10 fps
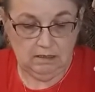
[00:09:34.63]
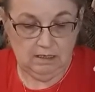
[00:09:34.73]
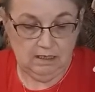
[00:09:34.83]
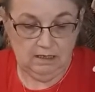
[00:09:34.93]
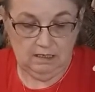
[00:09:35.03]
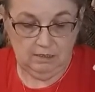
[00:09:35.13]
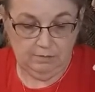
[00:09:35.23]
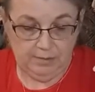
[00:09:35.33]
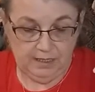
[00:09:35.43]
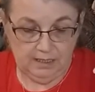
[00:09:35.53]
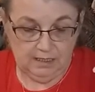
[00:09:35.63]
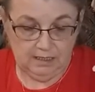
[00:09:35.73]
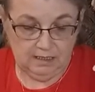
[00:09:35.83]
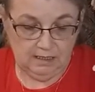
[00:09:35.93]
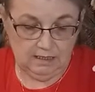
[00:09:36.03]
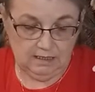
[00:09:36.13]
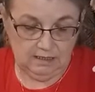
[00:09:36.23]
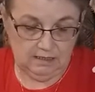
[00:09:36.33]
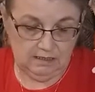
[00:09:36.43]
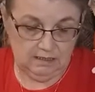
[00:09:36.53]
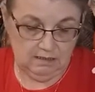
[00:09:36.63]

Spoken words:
And then you pin it like this.